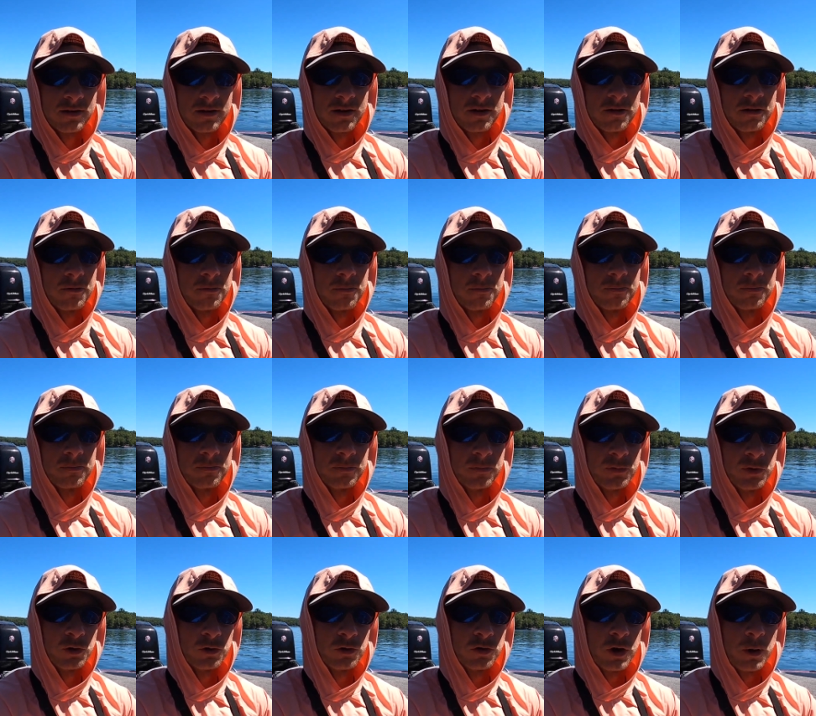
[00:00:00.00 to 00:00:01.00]
um,
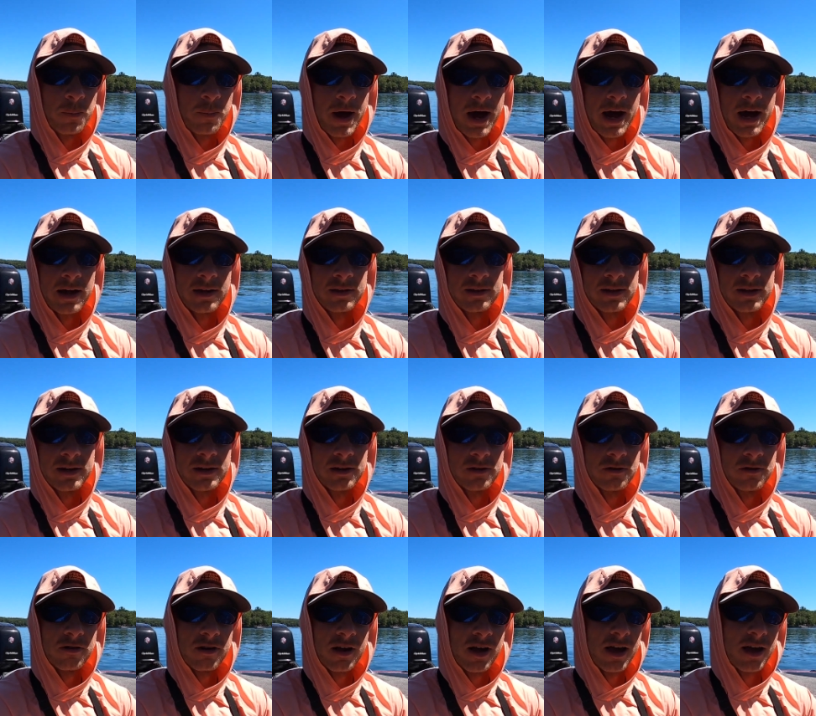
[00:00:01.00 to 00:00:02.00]
you'll look back at the end
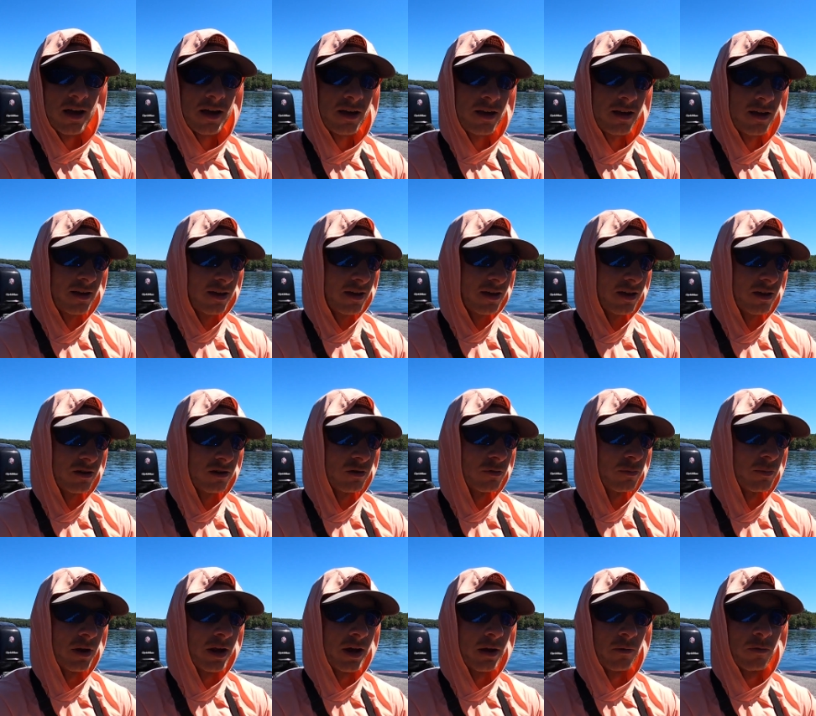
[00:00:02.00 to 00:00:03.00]
of your day and
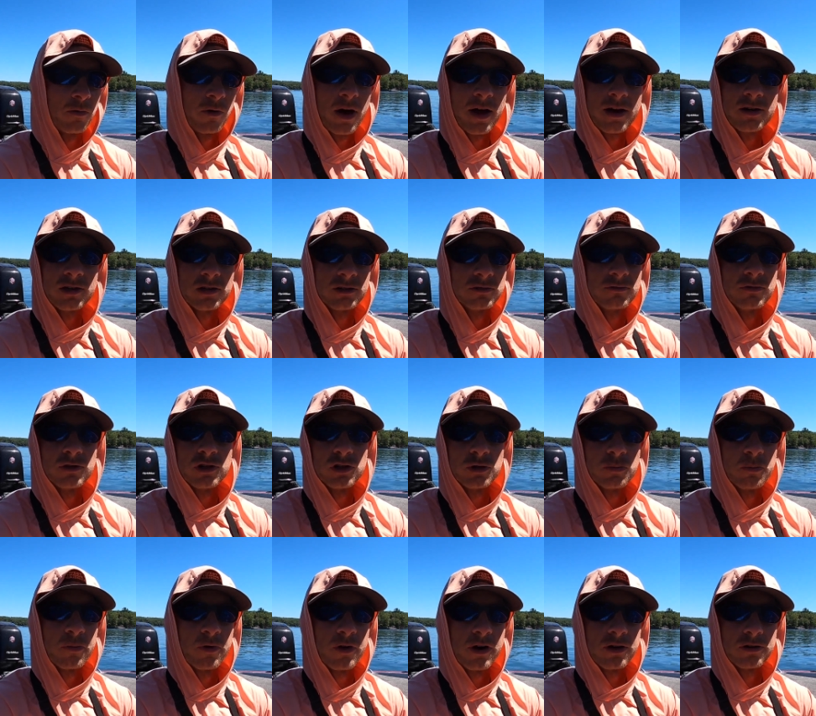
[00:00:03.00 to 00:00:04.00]
you'll be like, well, I just
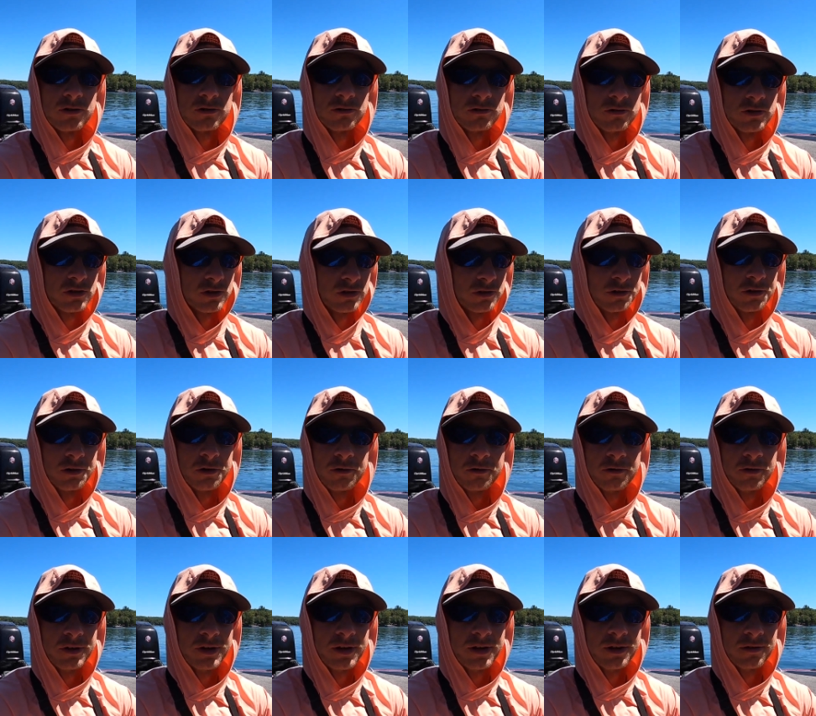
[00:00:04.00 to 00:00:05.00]
fished brush just
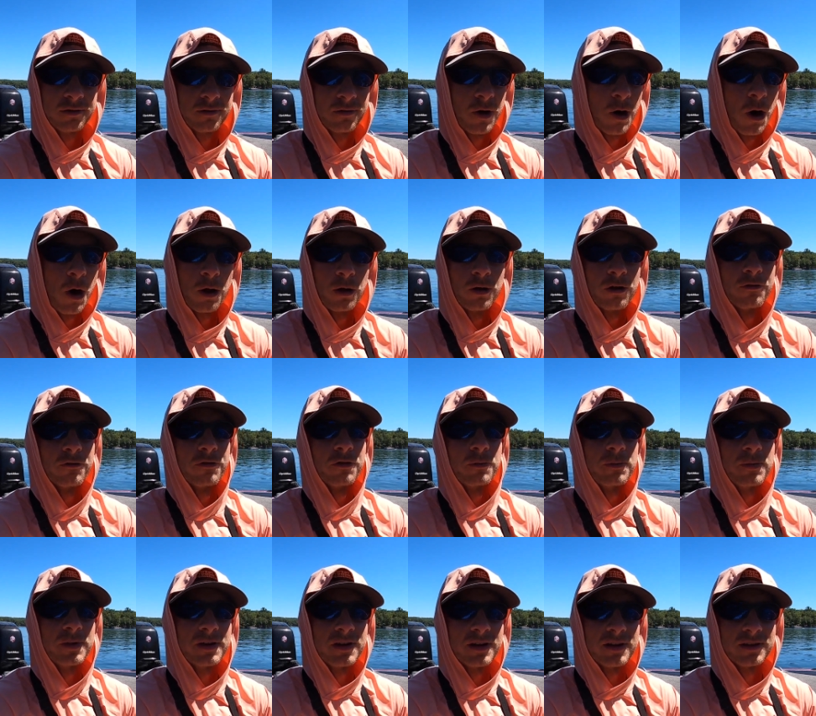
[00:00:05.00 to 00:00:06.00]
literally all
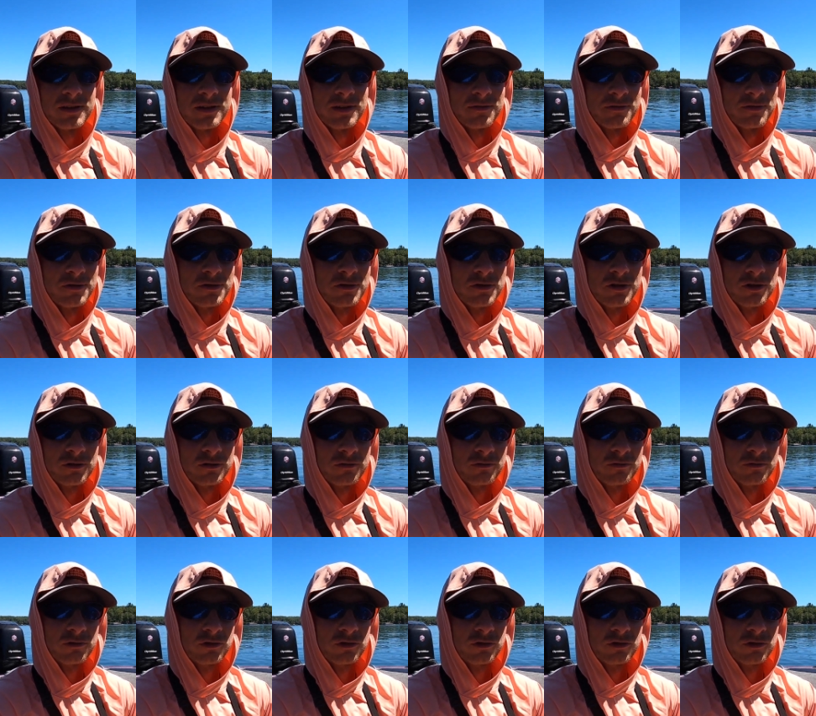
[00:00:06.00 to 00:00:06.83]
over. Because if you just